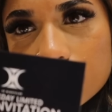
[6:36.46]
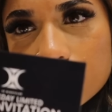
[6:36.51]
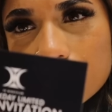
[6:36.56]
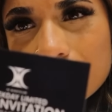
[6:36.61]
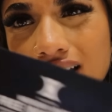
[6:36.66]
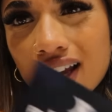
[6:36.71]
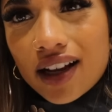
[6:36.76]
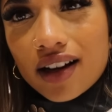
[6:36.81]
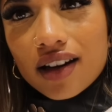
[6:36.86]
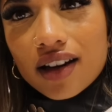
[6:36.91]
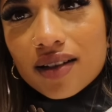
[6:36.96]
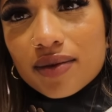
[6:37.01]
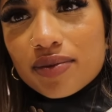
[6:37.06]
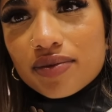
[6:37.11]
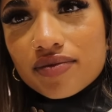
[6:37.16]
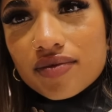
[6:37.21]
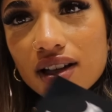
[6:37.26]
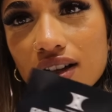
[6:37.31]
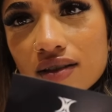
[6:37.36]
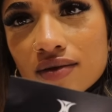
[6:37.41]
nightclub
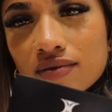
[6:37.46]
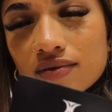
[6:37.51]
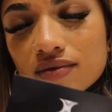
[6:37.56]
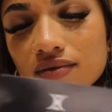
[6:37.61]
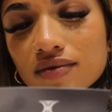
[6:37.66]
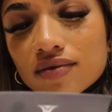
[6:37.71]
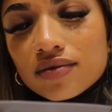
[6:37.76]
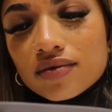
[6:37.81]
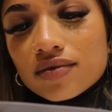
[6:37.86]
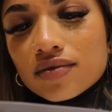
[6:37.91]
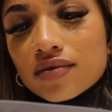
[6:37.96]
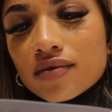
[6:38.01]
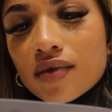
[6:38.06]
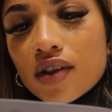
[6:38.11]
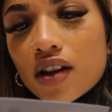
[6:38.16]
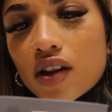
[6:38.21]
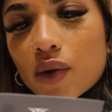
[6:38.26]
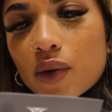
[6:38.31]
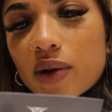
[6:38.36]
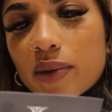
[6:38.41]
thing,
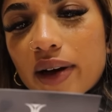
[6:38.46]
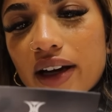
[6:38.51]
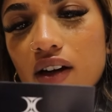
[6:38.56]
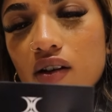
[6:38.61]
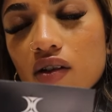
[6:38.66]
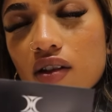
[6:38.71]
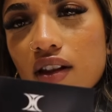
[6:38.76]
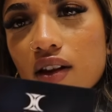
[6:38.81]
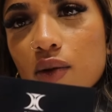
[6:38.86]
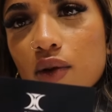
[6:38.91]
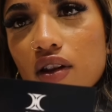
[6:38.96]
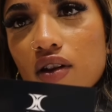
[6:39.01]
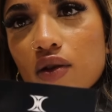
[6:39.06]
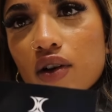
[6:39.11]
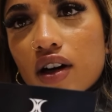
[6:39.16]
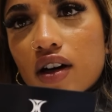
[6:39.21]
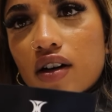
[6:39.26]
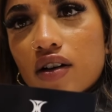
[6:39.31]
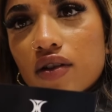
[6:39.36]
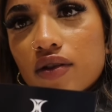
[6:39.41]
so we might go see what's
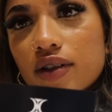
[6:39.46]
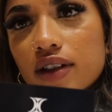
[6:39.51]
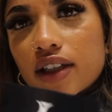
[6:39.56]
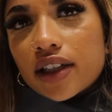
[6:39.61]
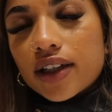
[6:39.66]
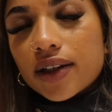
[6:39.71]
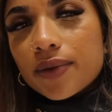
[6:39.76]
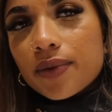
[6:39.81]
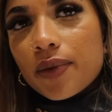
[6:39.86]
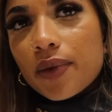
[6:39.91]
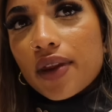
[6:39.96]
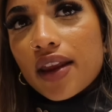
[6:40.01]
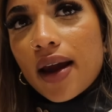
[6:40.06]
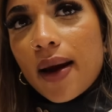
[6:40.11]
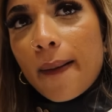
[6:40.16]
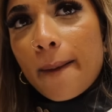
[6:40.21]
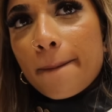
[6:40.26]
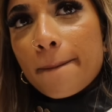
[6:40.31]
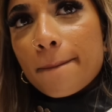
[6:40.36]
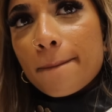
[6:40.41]
going on over there,
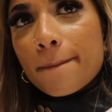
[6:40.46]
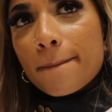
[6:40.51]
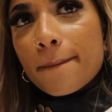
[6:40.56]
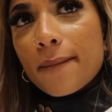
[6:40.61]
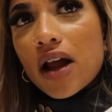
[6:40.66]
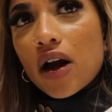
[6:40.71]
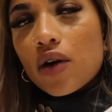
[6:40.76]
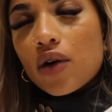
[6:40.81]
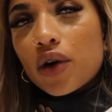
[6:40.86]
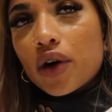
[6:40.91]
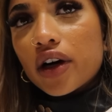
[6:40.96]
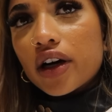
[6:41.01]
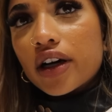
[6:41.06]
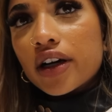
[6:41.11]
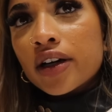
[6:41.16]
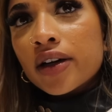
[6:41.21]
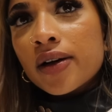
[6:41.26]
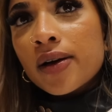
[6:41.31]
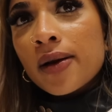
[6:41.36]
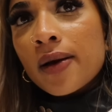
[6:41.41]

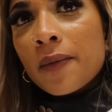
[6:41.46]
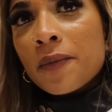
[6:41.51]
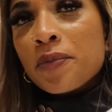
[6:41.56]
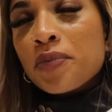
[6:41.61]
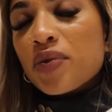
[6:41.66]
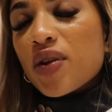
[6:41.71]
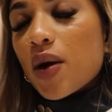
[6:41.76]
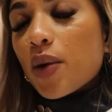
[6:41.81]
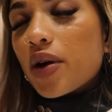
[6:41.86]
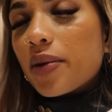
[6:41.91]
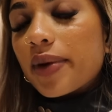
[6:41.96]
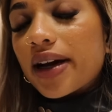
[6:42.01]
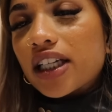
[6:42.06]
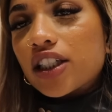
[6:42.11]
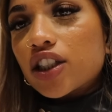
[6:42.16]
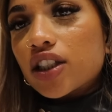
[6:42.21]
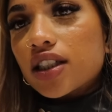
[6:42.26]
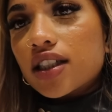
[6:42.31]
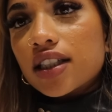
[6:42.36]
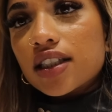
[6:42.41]
or we might
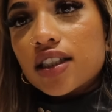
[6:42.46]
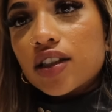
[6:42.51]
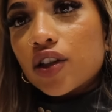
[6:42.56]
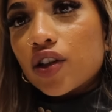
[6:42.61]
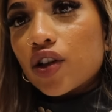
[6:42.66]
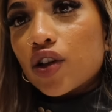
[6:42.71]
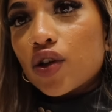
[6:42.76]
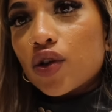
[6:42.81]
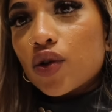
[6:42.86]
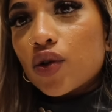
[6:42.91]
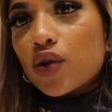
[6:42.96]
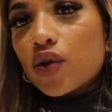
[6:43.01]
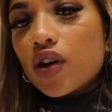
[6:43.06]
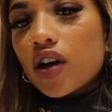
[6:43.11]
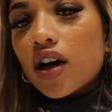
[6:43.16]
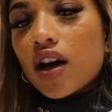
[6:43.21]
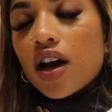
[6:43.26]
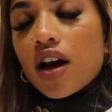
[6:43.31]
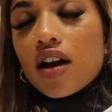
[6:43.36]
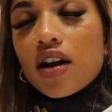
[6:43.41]
just continue
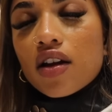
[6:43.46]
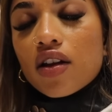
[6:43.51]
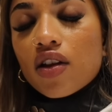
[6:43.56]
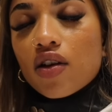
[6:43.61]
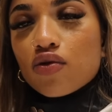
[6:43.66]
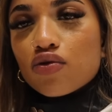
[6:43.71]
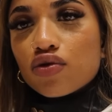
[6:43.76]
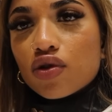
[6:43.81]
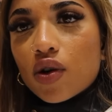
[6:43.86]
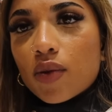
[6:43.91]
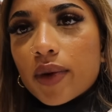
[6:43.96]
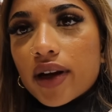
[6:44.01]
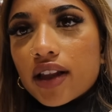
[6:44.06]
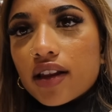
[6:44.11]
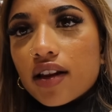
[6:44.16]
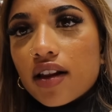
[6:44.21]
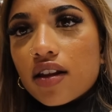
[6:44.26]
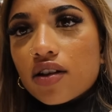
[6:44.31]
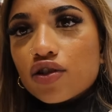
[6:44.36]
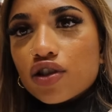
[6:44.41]
roaming
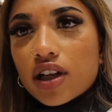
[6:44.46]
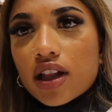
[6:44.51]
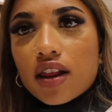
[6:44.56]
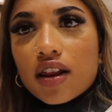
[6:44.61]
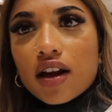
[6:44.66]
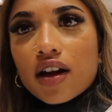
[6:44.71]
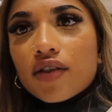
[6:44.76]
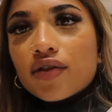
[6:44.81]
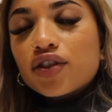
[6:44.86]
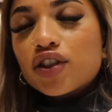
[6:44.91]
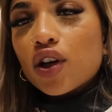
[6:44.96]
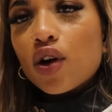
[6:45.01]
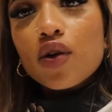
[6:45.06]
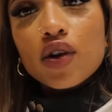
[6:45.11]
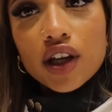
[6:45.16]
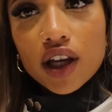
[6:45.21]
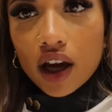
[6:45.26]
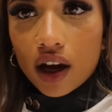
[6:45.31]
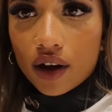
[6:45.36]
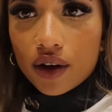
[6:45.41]
the streets of
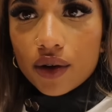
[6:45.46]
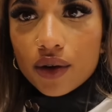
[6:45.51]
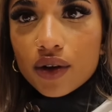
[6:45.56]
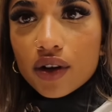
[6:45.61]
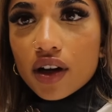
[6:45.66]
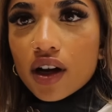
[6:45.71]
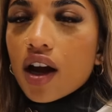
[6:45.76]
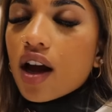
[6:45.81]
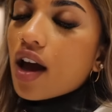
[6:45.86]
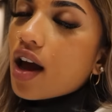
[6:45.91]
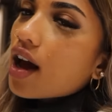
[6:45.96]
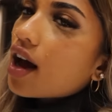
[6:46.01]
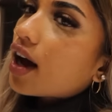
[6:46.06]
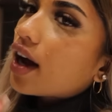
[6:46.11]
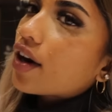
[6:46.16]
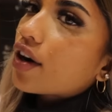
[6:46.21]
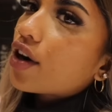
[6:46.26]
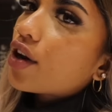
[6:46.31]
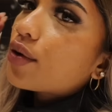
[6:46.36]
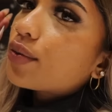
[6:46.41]
Tokyo. I
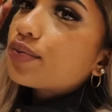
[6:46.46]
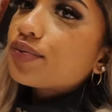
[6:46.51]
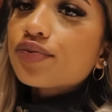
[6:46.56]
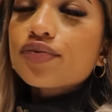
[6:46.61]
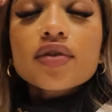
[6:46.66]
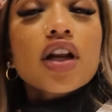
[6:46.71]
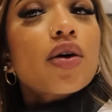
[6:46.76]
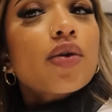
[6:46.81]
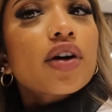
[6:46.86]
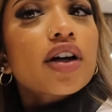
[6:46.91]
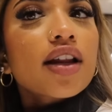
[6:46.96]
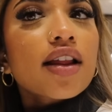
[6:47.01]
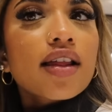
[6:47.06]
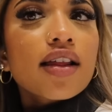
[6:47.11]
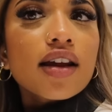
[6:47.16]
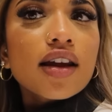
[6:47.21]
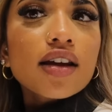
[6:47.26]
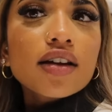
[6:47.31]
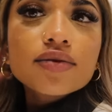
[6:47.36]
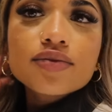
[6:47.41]
don't know, we're gonna
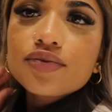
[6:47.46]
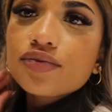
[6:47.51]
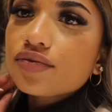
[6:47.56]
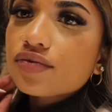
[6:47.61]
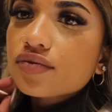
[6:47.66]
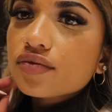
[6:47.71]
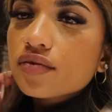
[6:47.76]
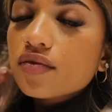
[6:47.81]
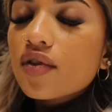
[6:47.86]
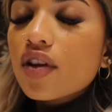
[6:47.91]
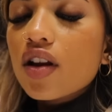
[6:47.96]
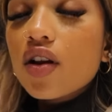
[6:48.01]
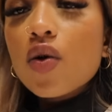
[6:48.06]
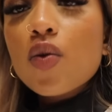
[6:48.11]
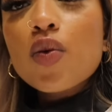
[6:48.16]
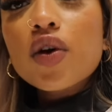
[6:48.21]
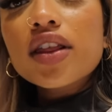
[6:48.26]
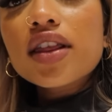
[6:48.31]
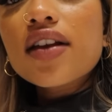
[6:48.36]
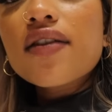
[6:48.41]
see what
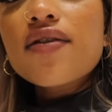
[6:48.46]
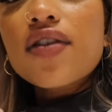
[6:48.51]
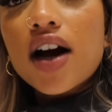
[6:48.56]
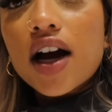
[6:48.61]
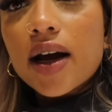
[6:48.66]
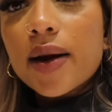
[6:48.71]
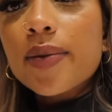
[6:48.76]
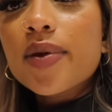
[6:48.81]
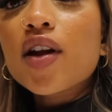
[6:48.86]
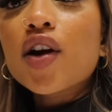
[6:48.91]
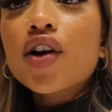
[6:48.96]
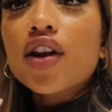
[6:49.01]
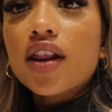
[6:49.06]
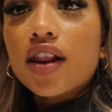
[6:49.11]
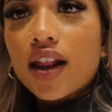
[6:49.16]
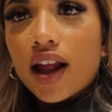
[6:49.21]
the vibes are